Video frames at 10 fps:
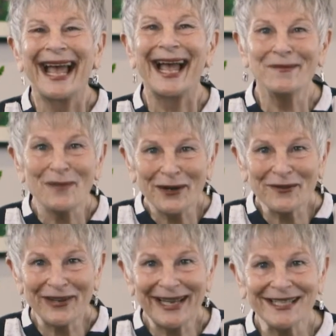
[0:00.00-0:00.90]
our
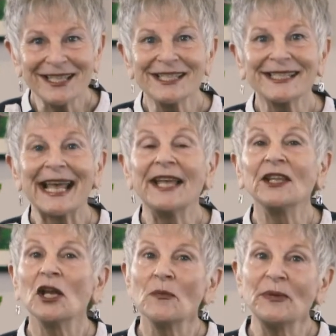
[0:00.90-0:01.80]
motivations, and
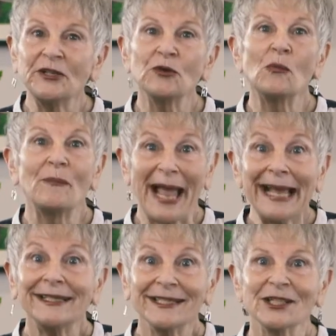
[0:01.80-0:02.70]
the habitual
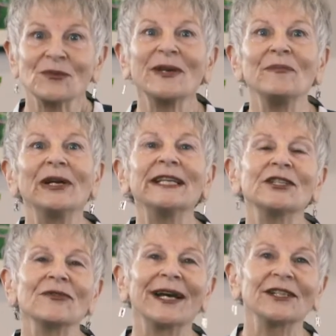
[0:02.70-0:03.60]
patterns we bring
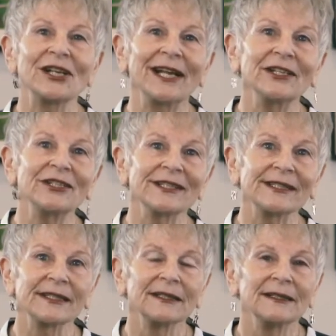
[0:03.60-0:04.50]
to our
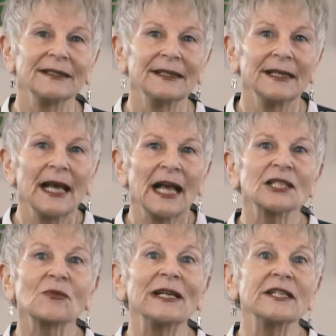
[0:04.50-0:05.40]
challenges,
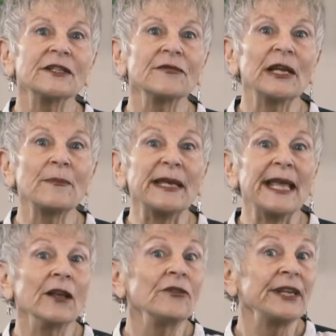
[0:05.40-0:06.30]
as well as developing
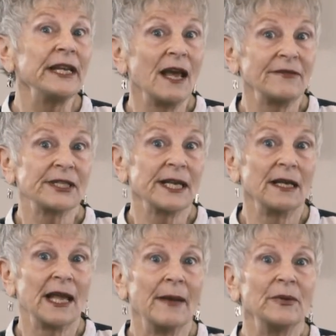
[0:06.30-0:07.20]
healthy
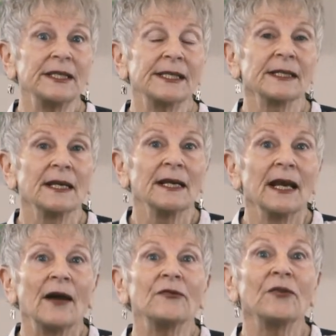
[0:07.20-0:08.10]
lifestyle habits,
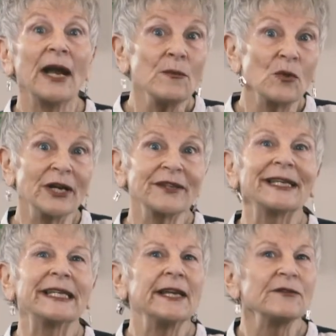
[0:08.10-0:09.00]
a framework
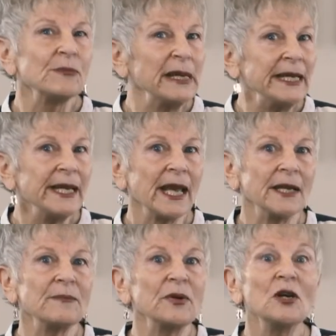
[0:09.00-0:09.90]
that gives meaning
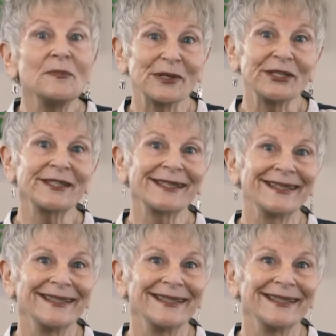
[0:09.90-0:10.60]
and purpose